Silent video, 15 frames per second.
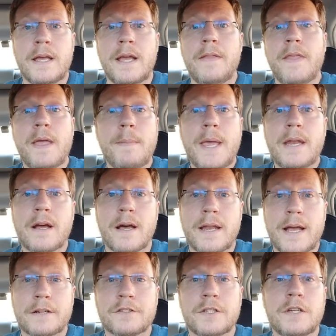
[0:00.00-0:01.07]
and they may not
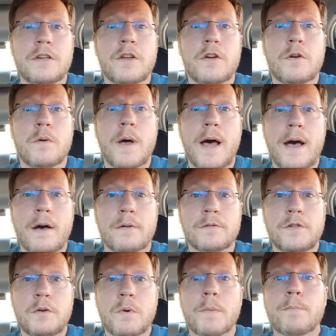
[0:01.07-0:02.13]
actually know how
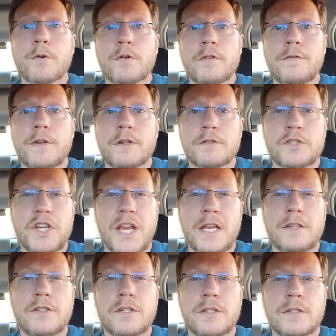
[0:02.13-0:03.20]
to approve your
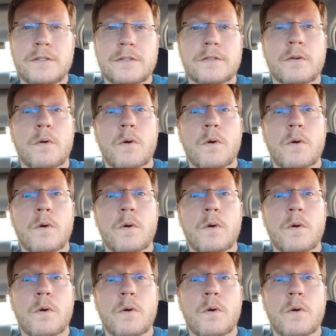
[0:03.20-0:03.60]
changes